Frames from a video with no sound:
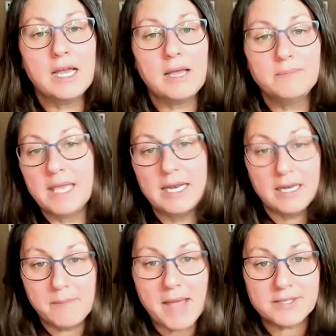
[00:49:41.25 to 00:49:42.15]
up
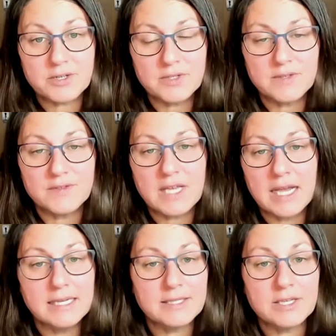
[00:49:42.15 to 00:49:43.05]
getting a master's of
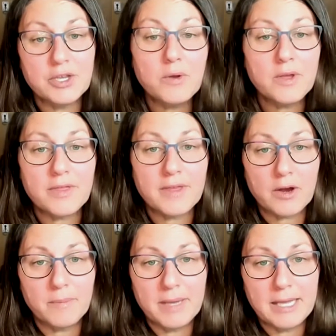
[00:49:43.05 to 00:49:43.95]
science in yoga
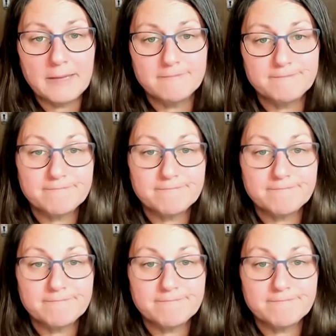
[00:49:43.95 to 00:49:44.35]
therapy.